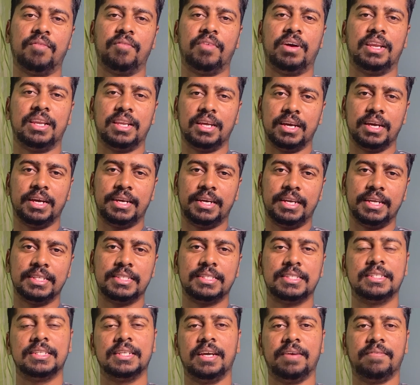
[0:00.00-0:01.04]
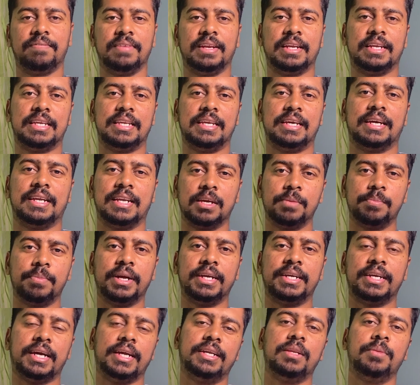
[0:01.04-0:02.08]
Well, it is definitely a
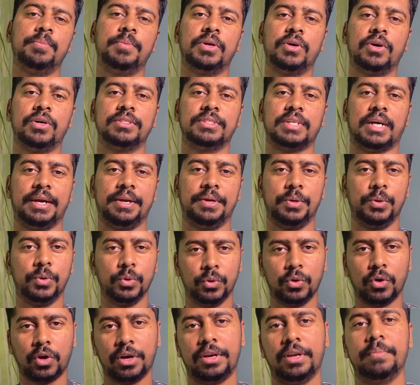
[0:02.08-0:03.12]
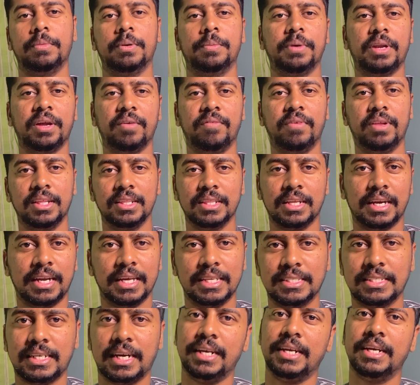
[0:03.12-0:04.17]
clickbait title because I do not remember everything that
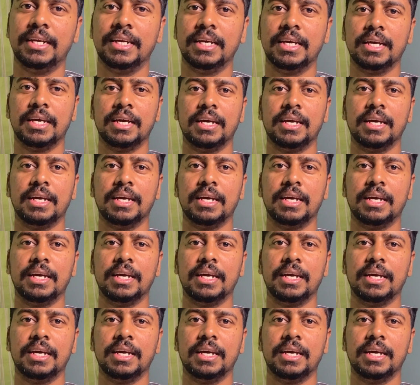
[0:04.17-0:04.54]
I studied